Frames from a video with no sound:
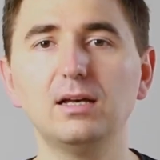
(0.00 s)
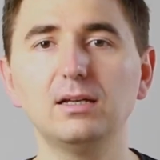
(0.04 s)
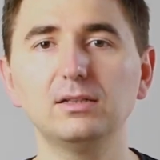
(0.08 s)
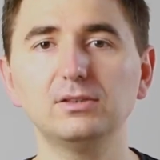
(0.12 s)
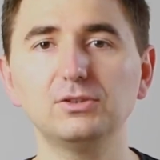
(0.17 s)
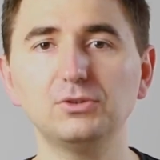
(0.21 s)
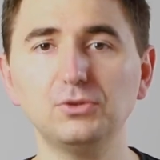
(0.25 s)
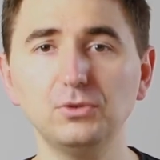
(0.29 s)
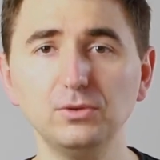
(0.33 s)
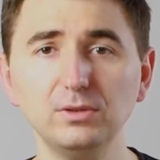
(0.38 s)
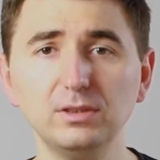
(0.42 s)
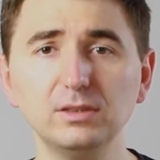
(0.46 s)

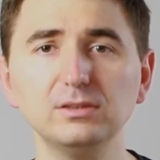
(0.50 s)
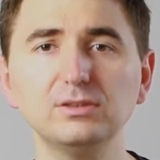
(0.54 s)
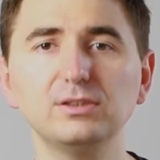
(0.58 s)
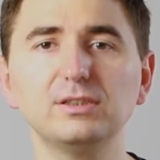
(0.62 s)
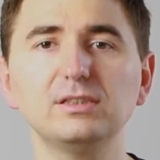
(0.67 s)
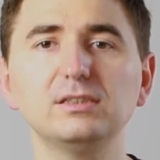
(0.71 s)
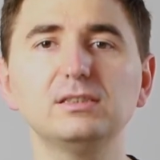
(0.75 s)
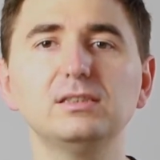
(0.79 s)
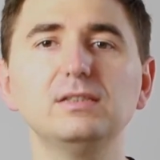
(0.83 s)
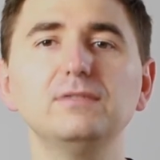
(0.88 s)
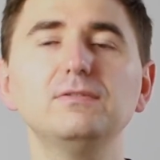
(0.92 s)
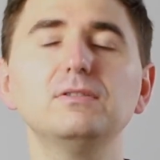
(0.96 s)
Students
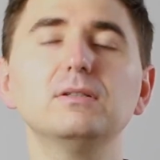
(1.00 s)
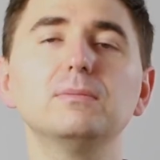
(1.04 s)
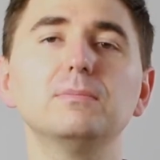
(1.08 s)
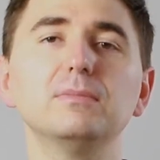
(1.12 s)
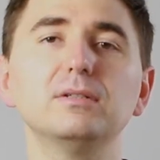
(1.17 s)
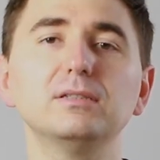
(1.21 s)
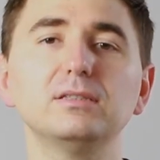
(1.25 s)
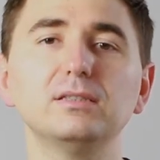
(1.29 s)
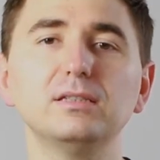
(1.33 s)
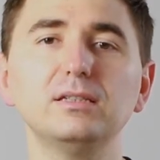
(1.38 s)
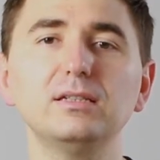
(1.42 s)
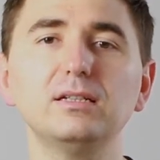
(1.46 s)
receive the
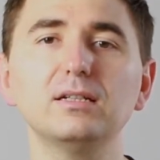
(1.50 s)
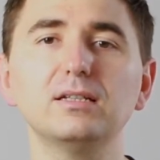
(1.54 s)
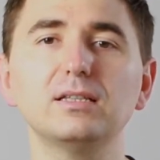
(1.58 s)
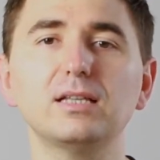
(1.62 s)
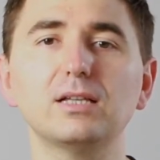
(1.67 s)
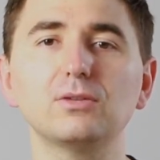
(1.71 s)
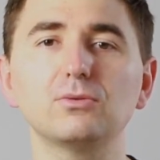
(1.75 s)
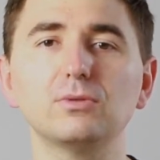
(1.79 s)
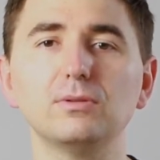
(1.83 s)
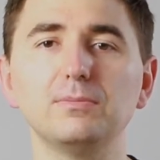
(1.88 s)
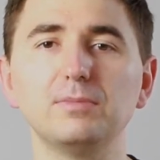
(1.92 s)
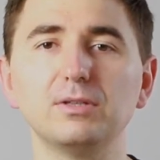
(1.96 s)
material
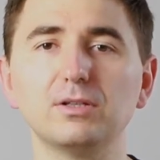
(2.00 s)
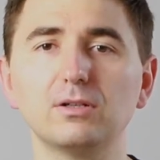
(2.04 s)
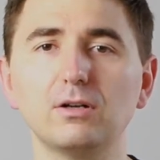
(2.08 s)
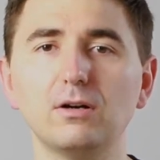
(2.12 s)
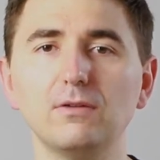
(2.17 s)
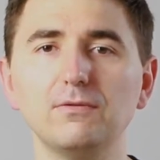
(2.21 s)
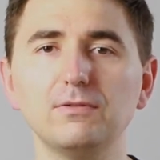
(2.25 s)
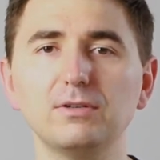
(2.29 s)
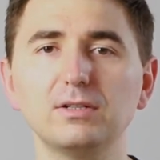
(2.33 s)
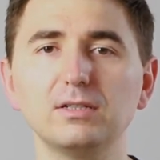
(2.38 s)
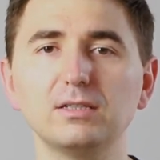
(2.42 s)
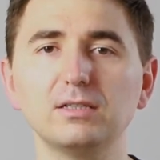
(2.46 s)
that will be
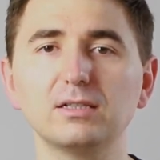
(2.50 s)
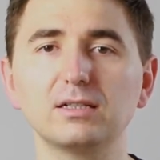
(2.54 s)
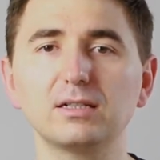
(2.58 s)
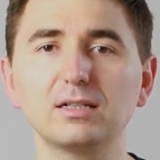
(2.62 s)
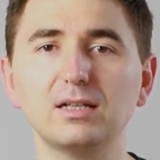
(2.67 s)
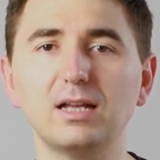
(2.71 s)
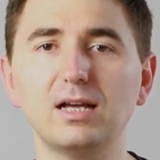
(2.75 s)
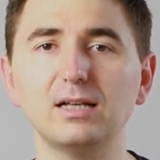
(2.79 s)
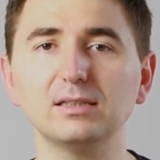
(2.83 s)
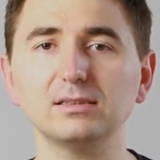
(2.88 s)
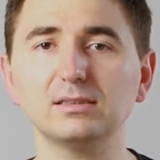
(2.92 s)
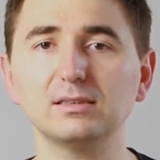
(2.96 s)
covered in
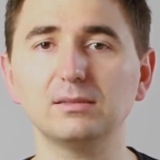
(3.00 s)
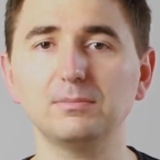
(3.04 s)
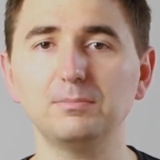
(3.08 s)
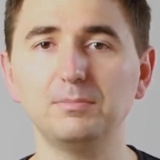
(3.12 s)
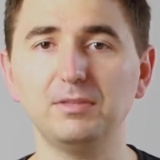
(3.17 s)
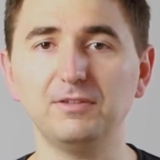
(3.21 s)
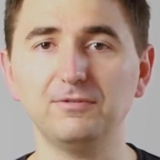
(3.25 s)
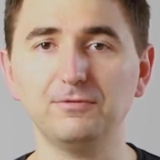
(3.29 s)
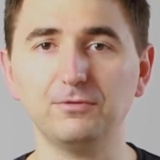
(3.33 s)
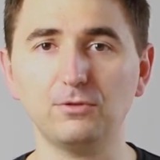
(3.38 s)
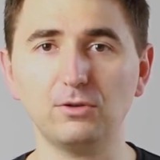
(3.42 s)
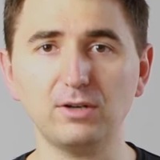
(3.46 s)
class
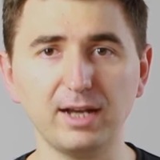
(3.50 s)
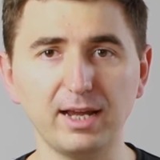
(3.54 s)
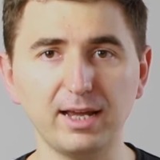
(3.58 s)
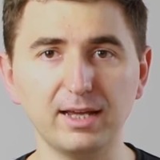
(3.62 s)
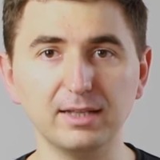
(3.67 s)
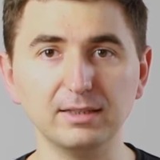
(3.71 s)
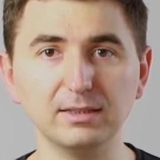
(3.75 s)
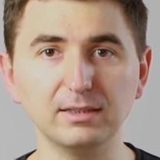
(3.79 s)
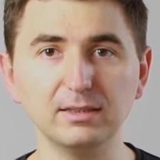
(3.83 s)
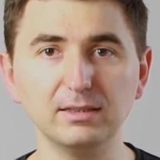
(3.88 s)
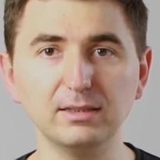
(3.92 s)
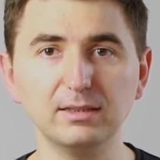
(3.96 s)

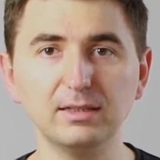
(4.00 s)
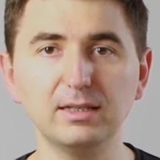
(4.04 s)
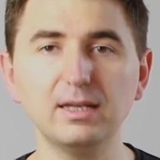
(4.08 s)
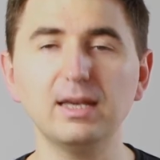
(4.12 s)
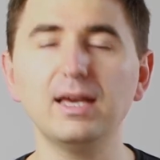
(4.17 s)
beforehand,